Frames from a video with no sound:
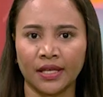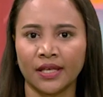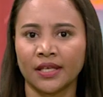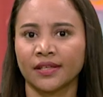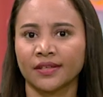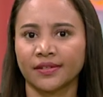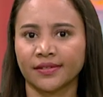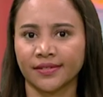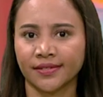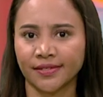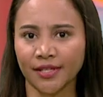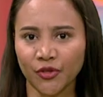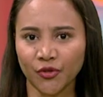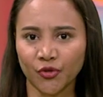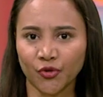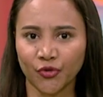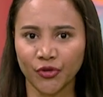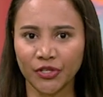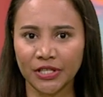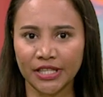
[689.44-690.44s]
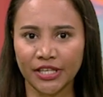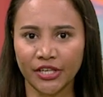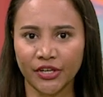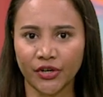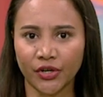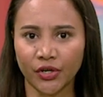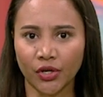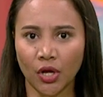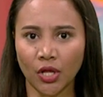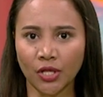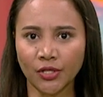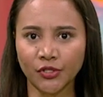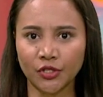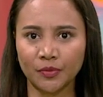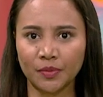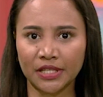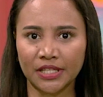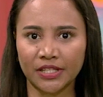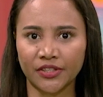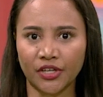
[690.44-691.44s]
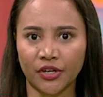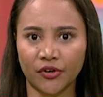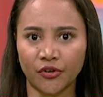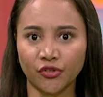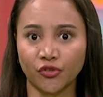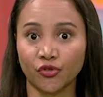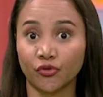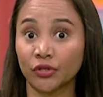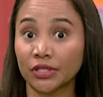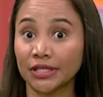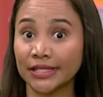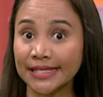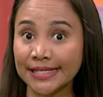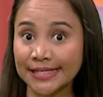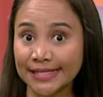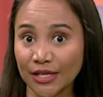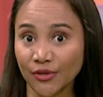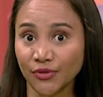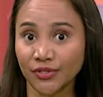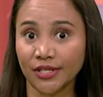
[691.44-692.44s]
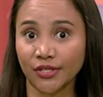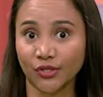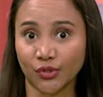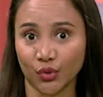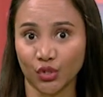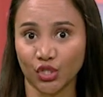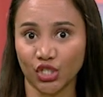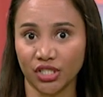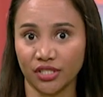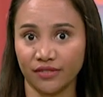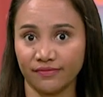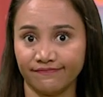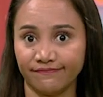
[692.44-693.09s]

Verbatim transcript: South Korean leader calls on military to release Aung San Suu Kyi.